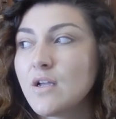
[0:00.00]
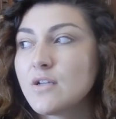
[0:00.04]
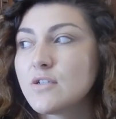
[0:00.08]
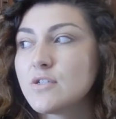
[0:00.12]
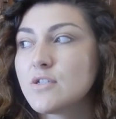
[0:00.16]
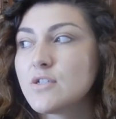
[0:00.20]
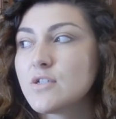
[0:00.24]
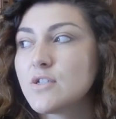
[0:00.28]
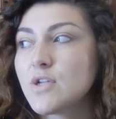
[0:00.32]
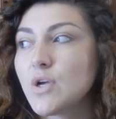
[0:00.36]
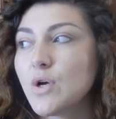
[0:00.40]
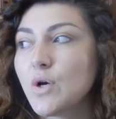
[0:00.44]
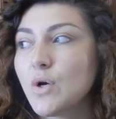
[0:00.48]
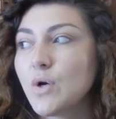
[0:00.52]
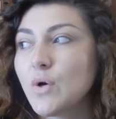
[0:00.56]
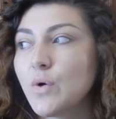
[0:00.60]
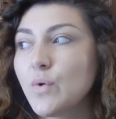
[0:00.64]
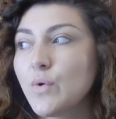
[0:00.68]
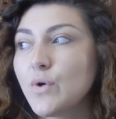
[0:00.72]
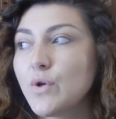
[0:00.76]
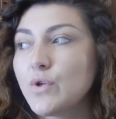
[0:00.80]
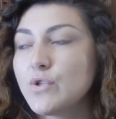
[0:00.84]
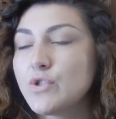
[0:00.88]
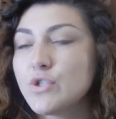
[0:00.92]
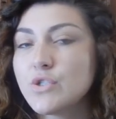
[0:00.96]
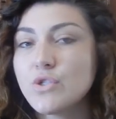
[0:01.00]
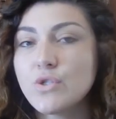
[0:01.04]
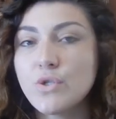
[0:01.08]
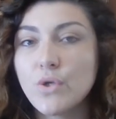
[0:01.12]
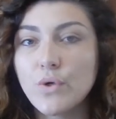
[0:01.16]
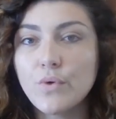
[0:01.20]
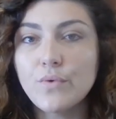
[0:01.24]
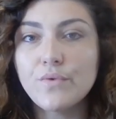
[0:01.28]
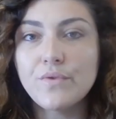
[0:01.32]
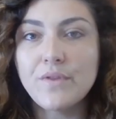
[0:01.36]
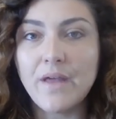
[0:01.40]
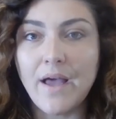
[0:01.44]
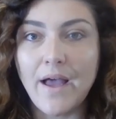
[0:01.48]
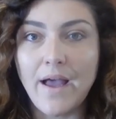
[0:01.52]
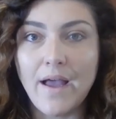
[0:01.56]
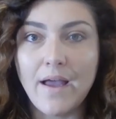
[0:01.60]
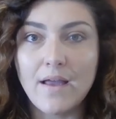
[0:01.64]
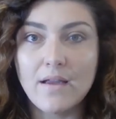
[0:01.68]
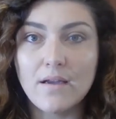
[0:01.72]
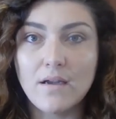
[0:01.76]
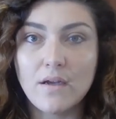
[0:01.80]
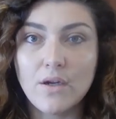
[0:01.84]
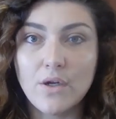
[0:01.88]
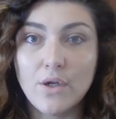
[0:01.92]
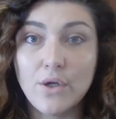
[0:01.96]
So just note
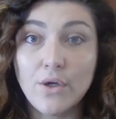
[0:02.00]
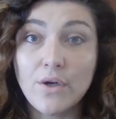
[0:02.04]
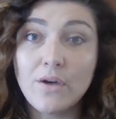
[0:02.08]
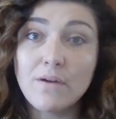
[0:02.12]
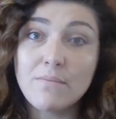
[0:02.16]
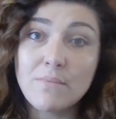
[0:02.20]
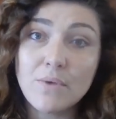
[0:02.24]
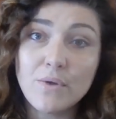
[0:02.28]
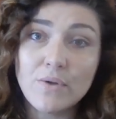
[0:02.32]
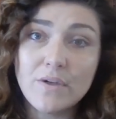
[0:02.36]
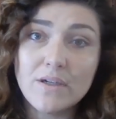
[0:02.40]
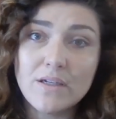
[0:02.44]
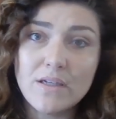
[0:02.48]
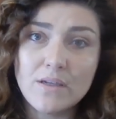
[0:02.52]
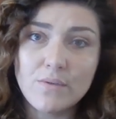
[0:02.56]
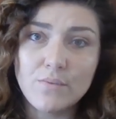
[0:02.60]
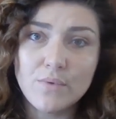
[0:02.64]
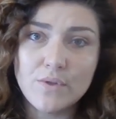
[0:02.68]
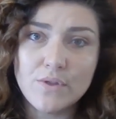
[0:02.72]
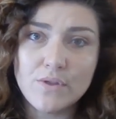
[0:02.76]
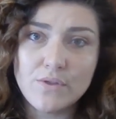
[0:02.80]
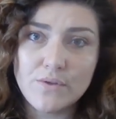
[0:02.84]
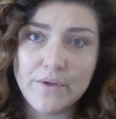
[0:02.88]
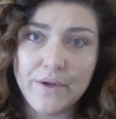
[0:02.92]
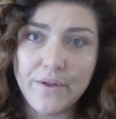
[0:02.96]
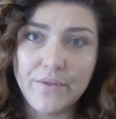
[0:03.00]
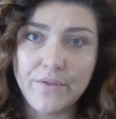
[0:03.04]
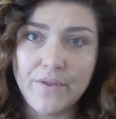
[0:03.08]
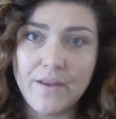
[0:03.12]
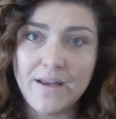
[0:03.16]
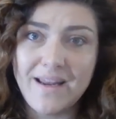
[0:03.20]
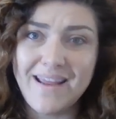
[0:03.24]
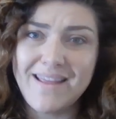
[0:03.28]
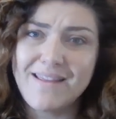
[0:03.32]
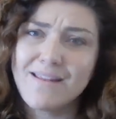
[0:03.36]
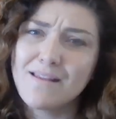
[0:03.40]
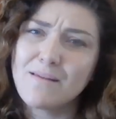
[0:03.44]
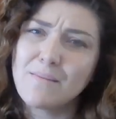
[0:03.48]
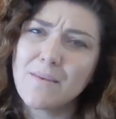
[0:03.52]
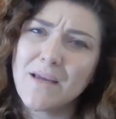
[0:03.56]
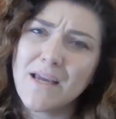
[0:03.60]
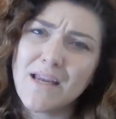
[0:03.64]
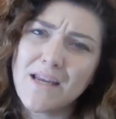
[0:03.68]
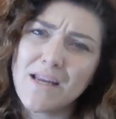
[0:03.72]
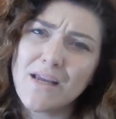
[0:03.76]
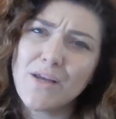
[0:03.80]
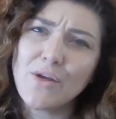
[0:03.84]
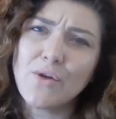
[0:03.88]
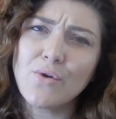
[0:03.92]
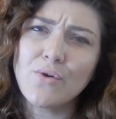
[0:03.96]
that your immunity will strengthen, and in the
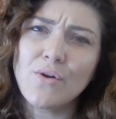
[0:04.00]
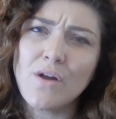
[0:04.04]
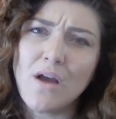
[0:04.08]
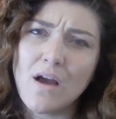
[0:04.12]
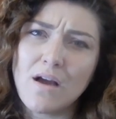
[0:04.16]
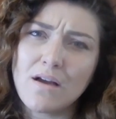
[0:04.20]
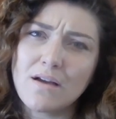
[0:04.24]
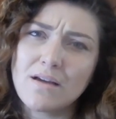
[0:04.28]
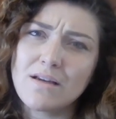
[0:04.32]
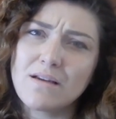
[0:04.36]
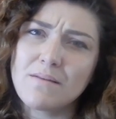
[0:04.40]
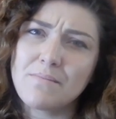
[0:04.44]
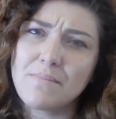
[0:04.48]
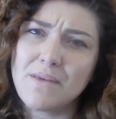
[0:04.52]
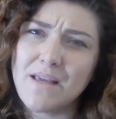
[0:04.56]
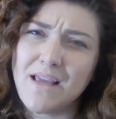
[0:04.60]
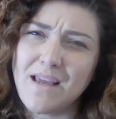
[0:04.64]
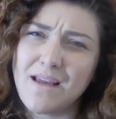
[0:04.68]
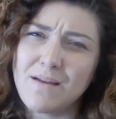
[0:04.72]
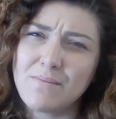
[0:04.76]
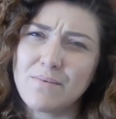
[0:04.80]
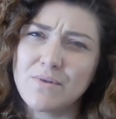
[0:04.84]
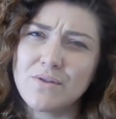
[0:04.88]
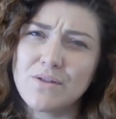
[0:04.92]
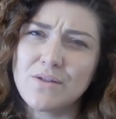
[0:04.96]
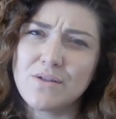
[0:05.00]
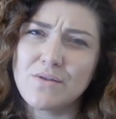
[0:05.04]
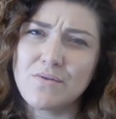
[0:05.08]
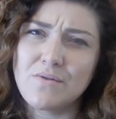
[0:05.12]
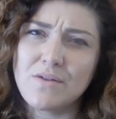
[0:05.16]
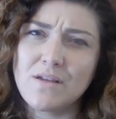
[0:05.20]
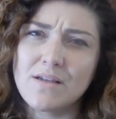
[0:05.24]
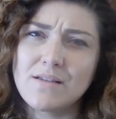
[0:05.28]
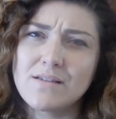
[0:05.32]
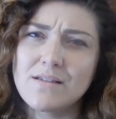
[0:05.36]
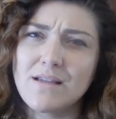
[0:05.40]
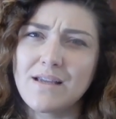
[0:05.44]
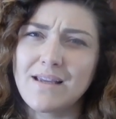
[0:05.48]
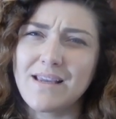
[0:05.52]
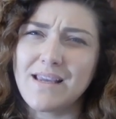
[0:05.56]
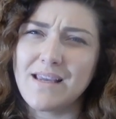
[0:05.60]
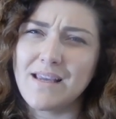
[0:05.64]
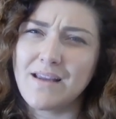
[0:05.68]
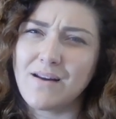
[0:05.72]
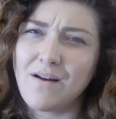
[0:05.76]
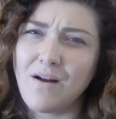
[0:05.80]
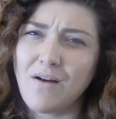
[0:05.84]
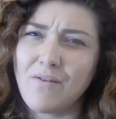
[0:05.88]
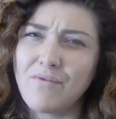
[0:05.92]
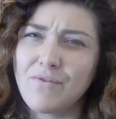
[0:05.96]
beginning, you're not going to be able to do things like
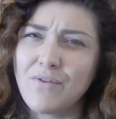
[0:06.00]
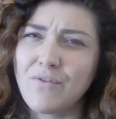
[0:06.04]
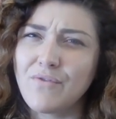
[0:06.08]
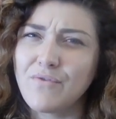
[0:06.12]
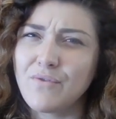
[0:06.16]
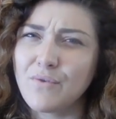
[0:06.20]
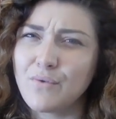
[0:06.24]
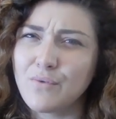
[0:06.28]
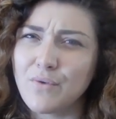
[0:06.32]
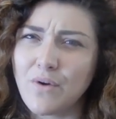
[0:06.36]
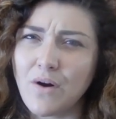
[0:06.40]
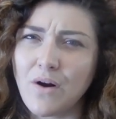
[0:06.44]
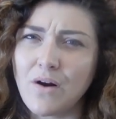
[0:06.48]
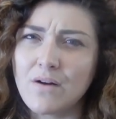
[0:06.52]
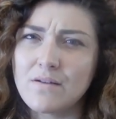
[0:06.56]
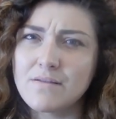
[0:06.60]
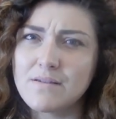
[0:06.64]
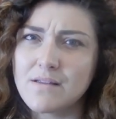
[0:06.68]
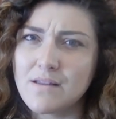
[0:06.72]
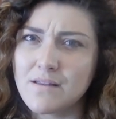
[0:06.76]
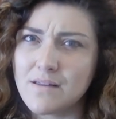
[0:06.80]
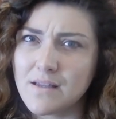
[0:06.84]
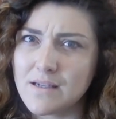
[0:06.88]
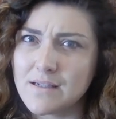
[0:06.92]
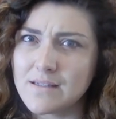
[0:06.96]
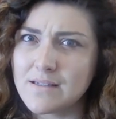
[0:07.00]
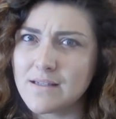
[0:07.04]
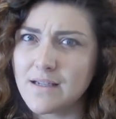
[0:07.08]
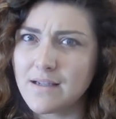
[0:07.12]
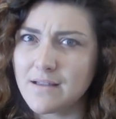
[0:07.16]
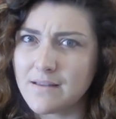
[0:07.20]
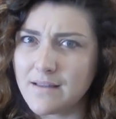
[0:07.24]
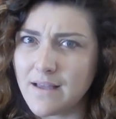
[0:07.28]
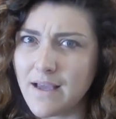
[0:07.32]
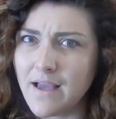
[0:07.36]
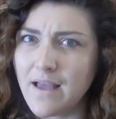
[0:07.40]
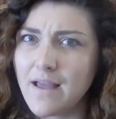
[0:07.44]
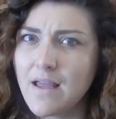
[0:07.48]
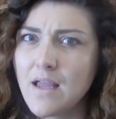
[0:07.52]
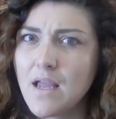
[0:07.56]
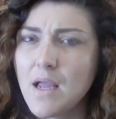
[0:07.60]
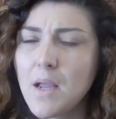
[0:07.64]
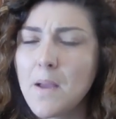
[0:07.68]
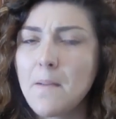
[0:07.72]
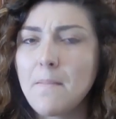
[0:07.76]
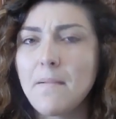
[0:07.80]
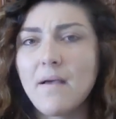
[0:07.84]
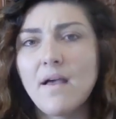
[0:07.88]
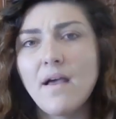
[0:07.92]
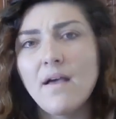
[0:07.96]
eat off the food carts and things like that.
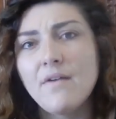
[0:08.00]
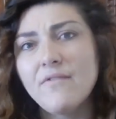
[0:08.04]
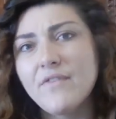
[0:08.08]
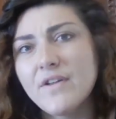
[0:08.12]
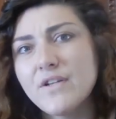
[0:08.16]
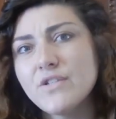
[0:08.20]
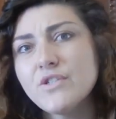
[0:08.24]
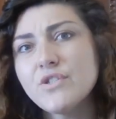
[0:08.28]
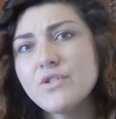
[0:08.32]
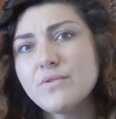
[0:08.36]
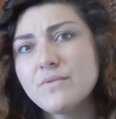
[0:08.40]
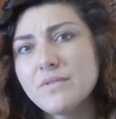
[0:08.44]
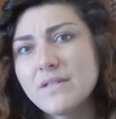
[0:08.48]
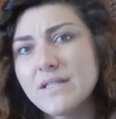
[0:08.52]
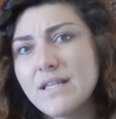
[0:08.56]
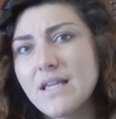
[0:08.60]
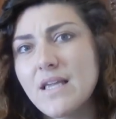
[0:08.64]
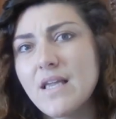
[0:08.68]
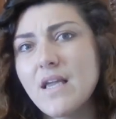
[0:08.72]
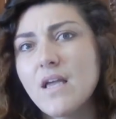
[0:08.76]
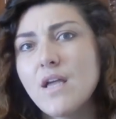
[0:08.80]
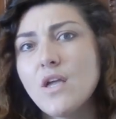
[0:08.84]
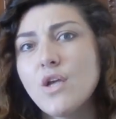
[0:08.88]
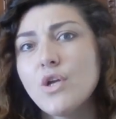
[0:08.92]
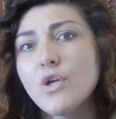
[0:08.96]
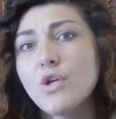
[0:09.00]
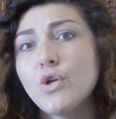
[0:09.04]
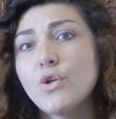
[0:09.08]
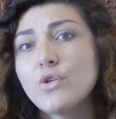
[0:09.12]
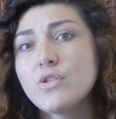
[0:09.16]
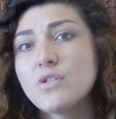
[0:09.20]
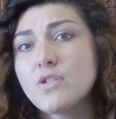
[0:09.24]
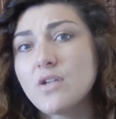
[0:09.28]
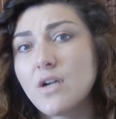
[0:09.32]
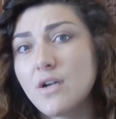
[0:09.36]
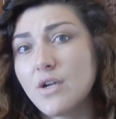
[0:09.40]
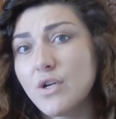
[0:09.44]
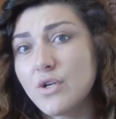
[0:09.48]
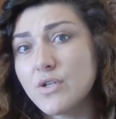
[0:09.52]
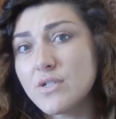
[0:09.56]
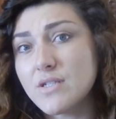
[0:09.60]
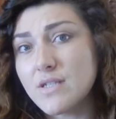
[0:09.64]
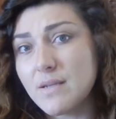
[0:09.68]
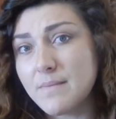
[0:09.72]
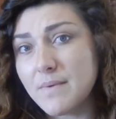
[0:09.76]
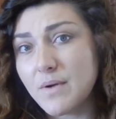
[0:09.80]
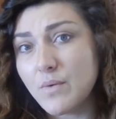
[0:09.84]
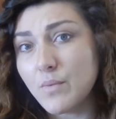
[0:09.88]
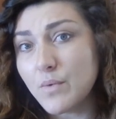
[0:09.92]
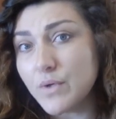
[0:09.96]
But eventually, your
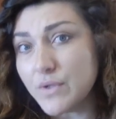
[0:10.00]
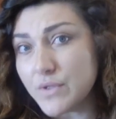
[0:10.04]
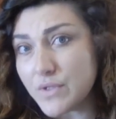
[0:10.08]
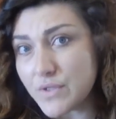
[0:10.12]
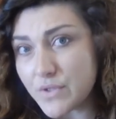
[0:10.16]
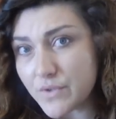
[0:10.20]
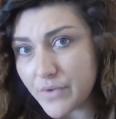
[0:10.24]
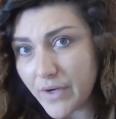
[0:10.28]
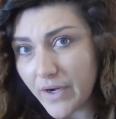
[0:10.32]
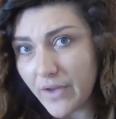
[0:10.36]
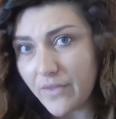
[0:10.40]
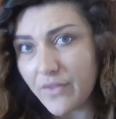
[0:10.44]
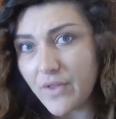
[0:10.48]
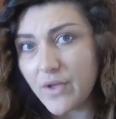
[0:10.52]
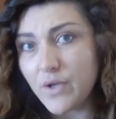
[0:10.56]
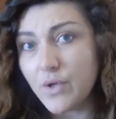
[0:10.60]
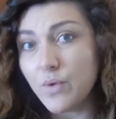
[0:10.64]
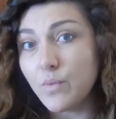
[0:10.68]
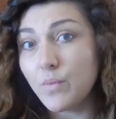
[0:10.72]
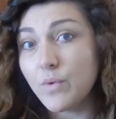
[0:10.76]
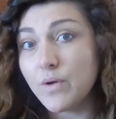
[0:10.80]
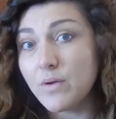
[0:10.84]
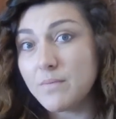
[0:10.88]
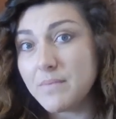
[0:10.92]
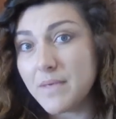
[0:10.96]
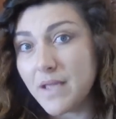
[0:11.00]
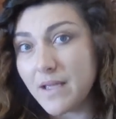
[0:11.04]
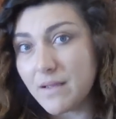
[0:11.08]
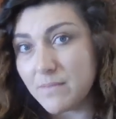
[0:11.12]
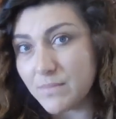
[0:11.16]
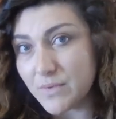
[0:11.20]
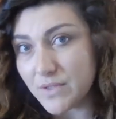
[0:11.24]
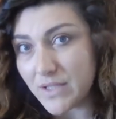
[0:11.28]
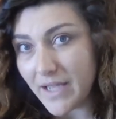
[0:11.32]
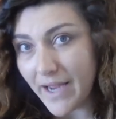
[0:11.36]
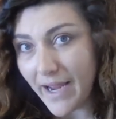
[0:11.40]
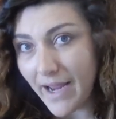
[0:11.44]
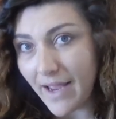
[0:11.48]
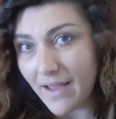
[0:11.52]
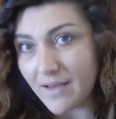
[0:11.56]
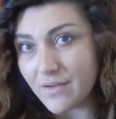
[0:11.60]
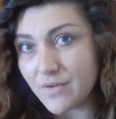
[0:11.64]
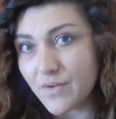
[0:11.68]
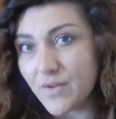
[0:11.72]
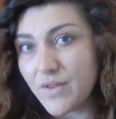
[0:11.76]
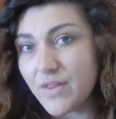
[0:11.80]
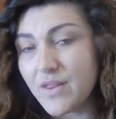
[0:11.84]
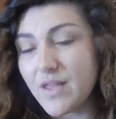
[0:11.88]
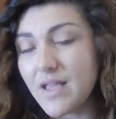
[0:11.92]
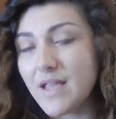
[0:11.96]
stomach will strengthen, you will be able to
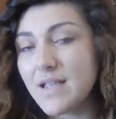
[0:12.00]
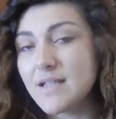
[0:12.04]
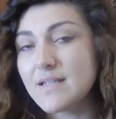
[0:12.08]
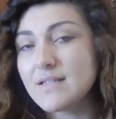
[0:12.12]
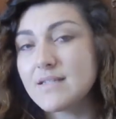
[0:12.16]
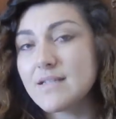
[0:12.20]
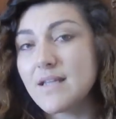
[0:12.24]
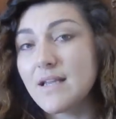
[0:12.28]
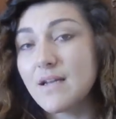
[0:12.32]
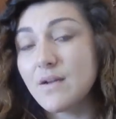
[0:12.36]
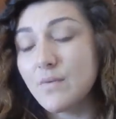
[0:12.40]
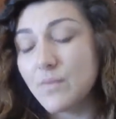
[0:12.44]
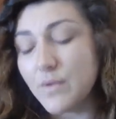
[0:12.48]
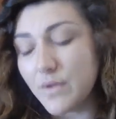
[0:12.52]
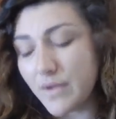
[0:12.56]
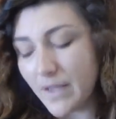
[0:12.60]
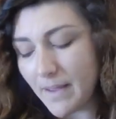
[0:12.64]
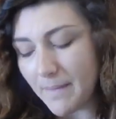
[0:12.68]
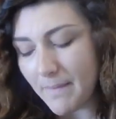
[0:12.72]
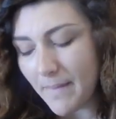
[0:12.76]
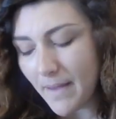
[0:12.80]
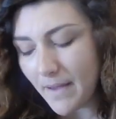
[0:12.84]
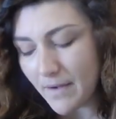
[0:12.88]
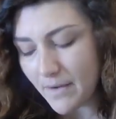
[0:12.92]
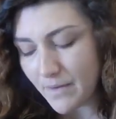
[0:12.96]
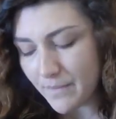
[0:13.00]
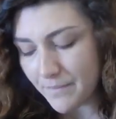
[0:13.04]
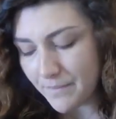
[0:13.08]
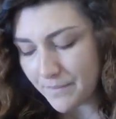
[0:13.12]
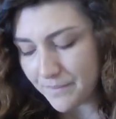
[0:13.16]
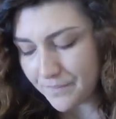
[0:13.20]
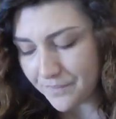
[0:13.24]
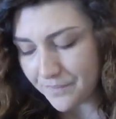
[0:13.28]
handle things, and it will get better.